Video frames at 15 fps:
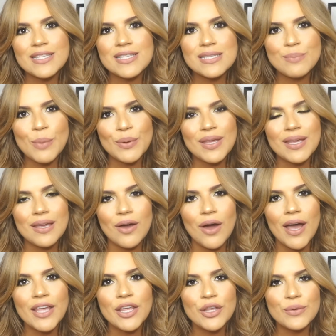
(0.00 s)
smoky
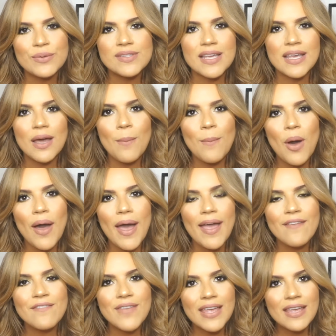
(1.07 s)
eye using
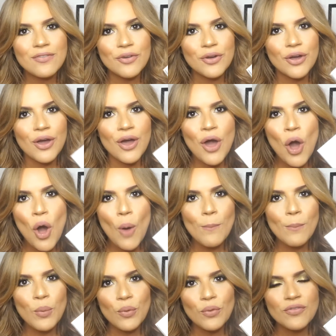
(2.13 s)
my favourite
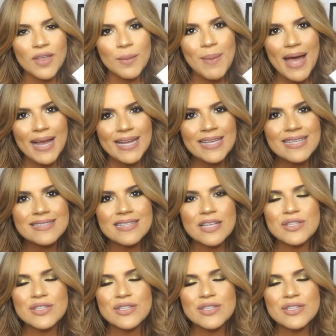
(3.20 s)
Morphe palettes.